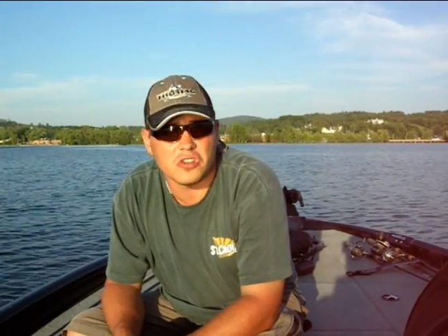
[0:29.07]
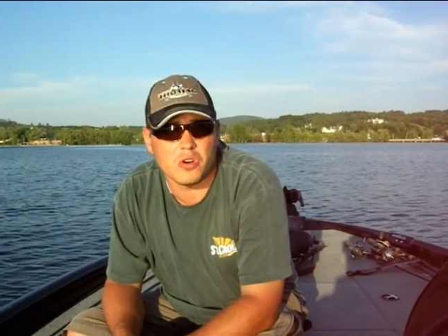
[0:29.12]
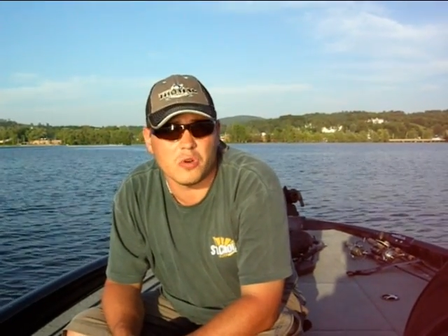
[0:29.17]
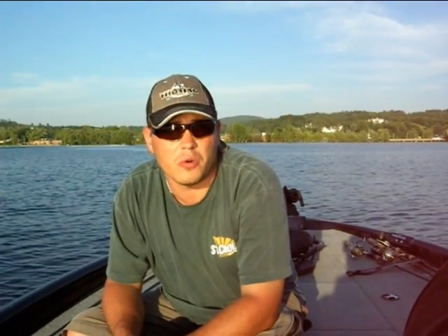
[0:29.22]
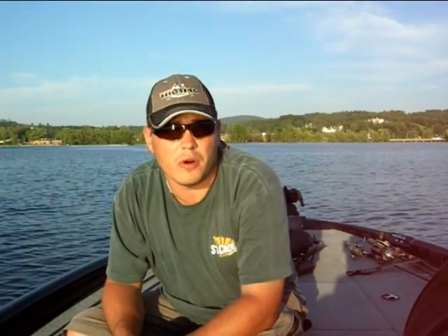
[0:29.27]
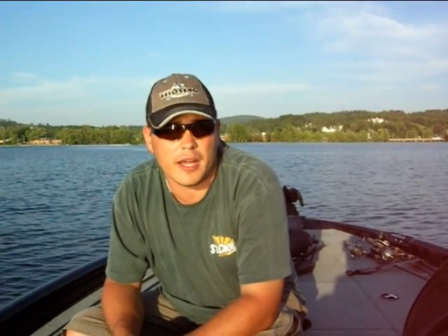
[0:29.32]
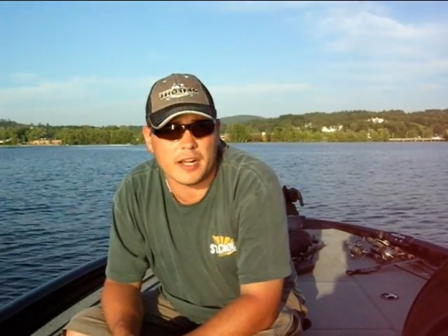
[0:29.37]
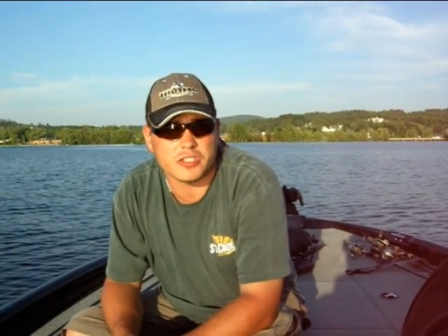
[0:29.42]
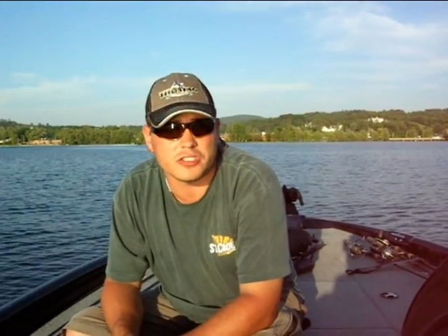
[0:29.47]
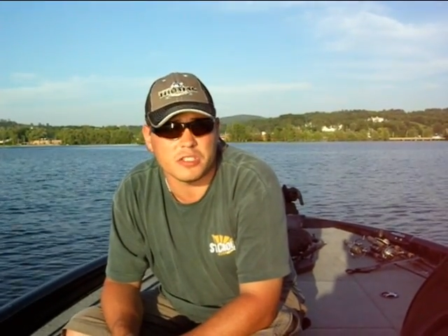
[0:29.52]
so
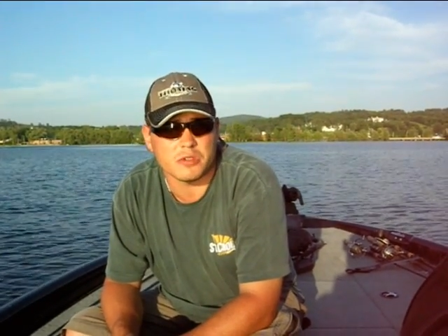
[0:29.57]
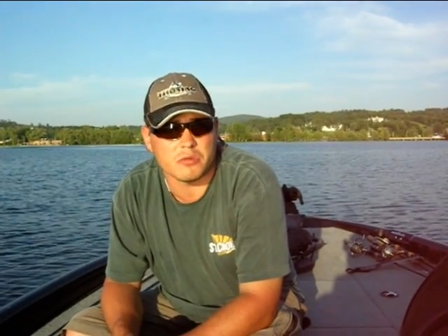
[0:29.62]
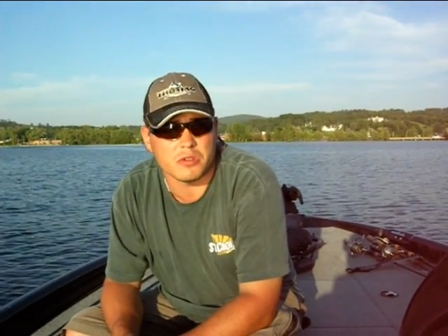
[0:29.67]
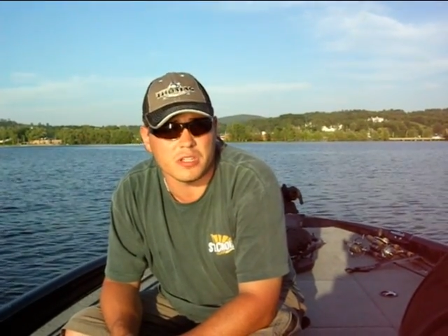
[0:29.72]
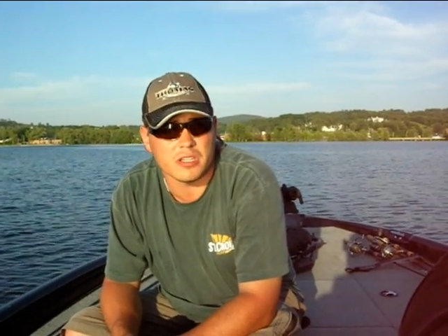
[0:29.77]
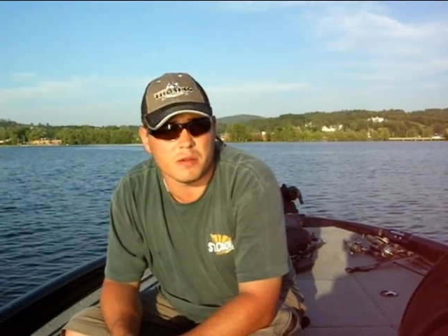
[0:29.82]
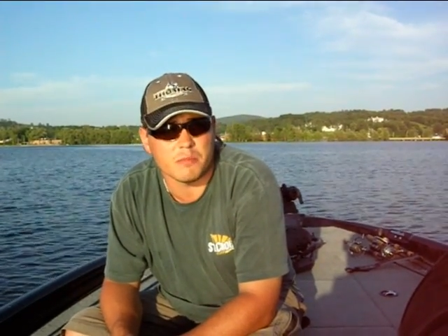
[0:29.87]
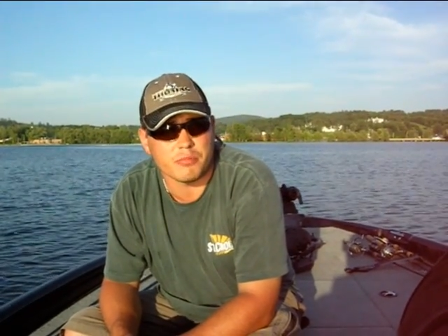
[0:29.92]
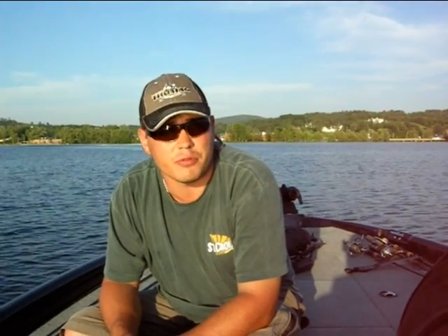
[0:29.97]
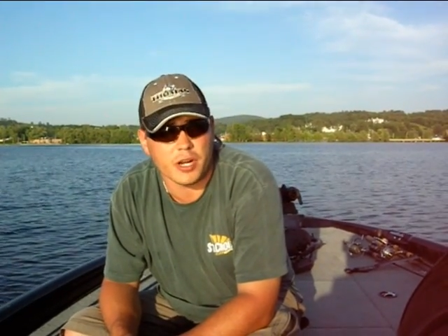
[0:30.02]
we're actually
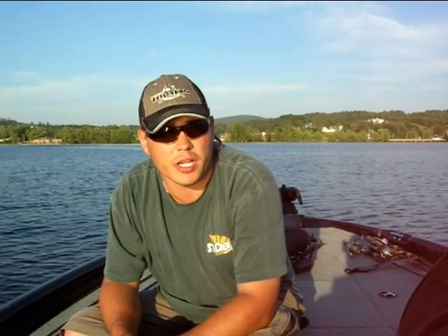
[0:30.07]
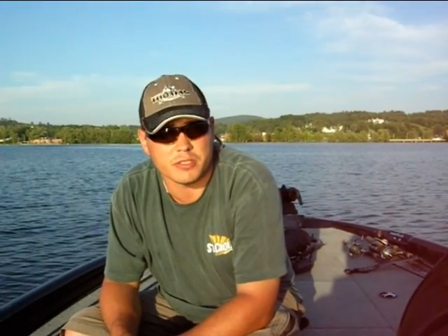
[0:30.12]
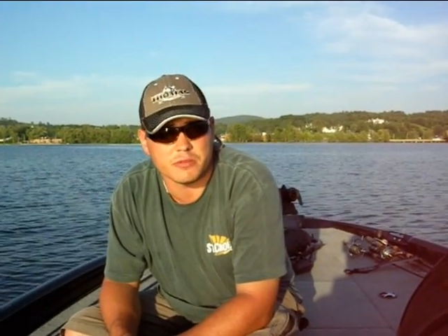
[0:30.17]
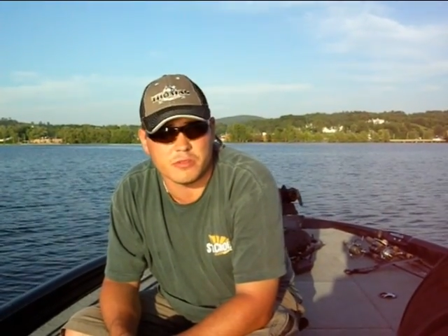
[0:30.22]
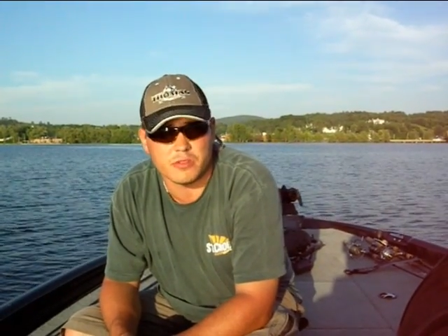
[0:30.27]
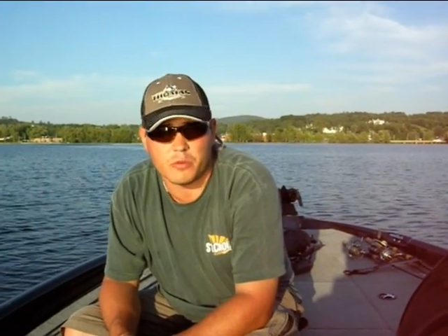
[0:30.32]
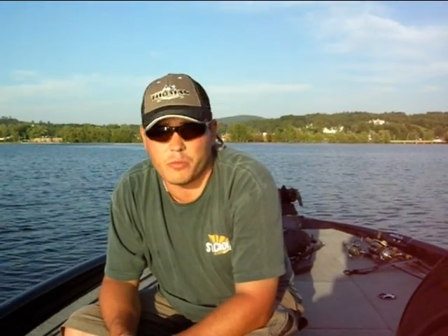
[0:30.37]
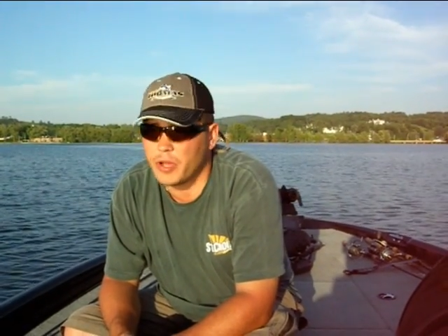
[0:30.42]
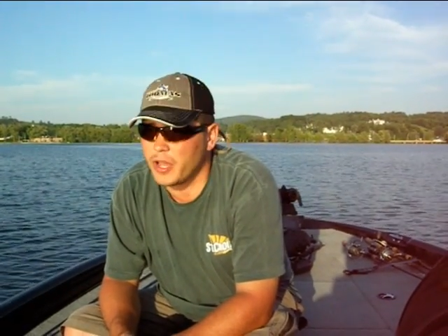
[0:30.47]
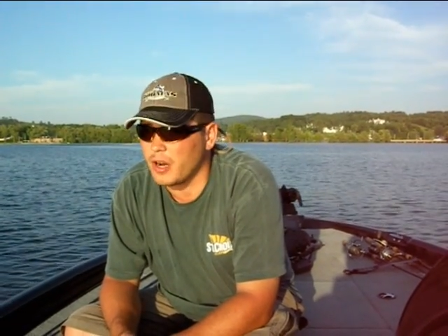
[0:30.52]
really impressed
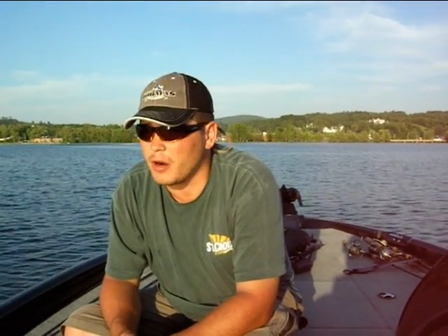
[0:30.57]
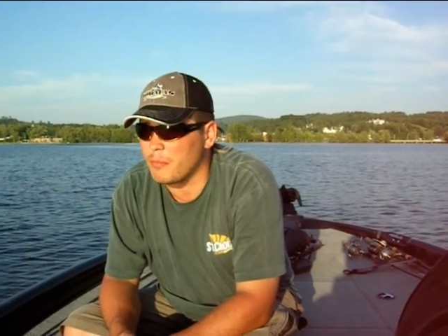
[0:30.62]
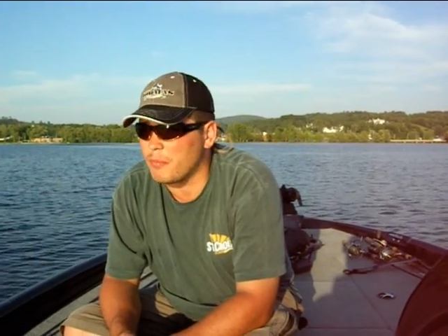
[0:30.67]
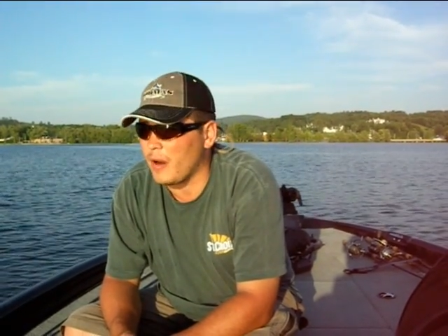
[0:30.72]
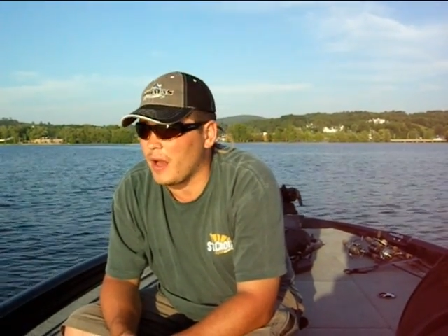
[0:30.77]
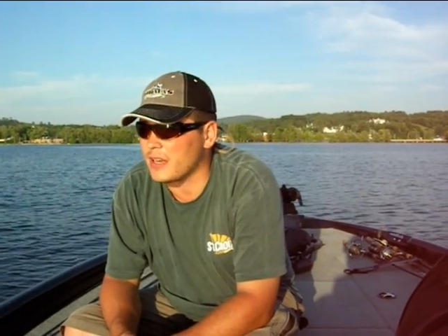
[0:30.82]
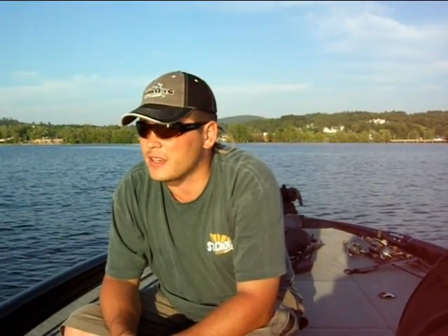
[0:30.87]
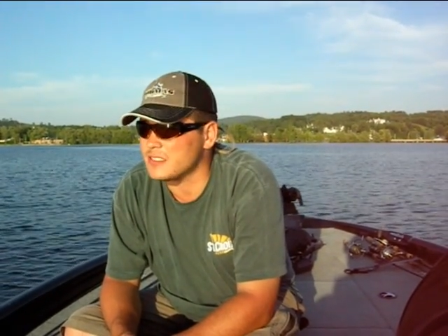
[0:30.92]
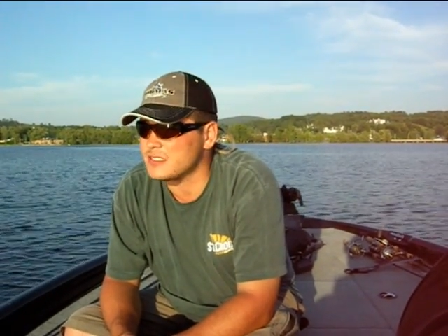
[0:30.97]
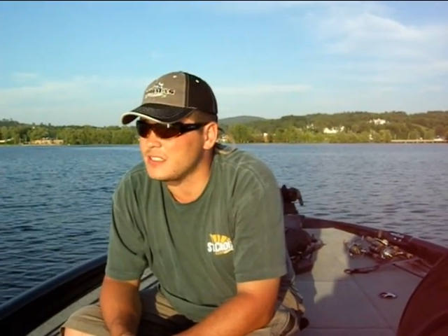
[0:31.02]
with the way our
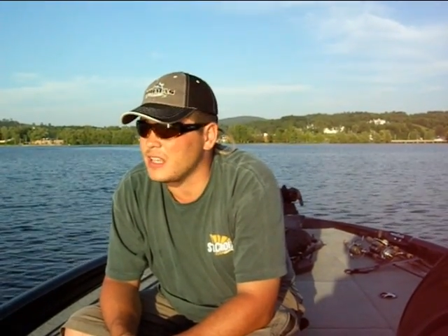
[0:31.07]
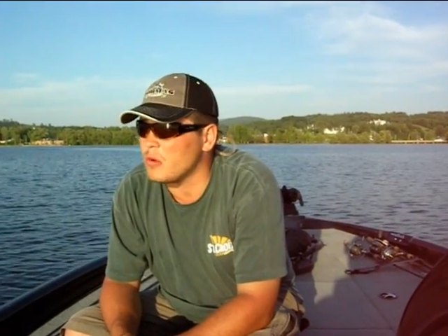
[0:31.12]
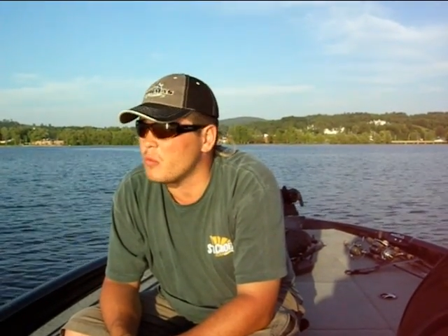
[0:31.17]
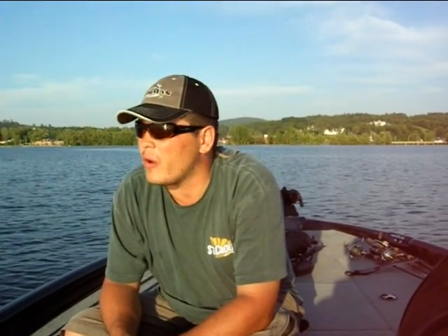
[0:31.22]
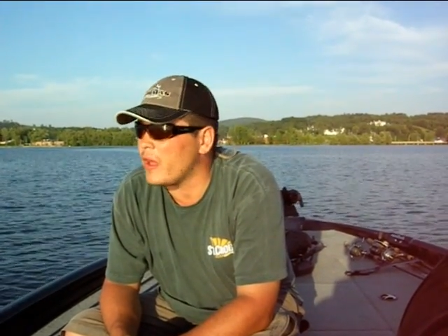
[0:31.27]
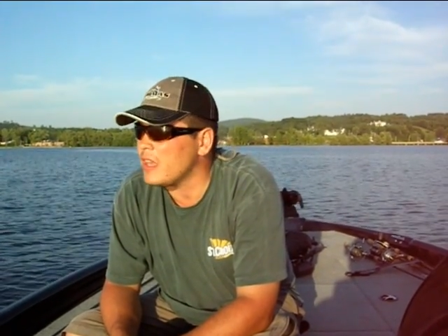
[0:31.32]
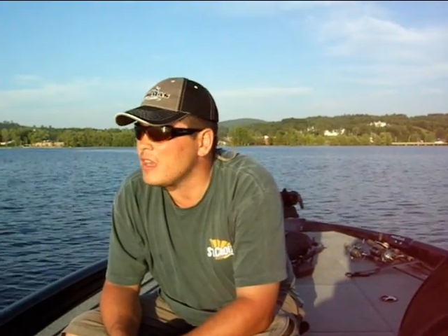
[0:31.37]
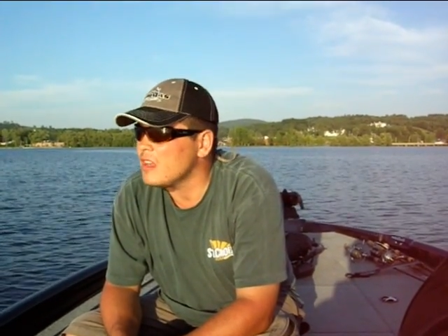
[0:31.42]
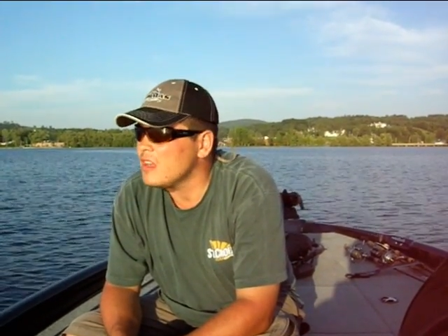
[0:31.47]
practice day went.